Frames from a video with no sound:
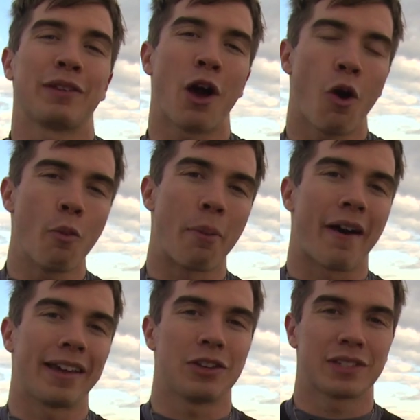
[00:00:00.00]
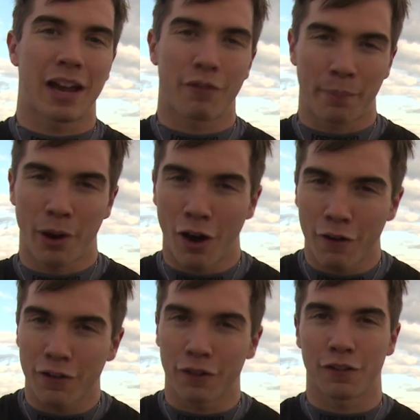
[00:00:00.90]
the old bike used to have a
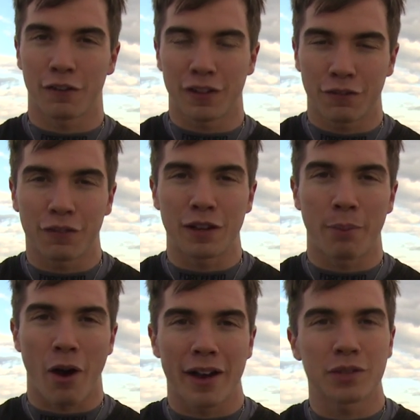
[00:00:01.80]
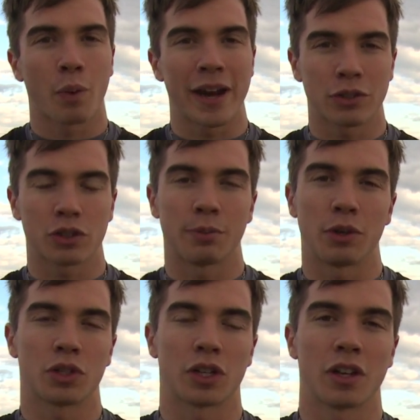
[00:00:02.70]
perfect 50-50 bias weight
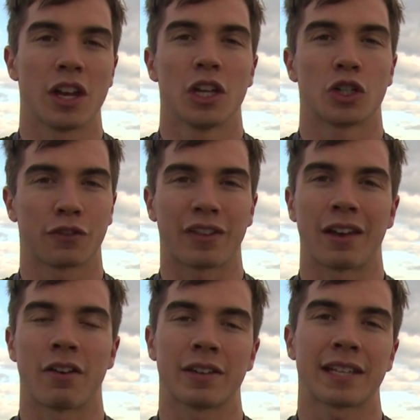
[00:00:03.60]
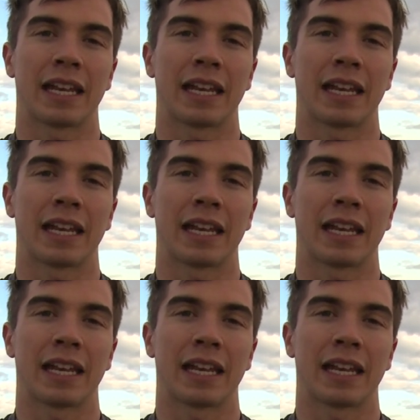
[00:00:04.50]
distribution just for that nice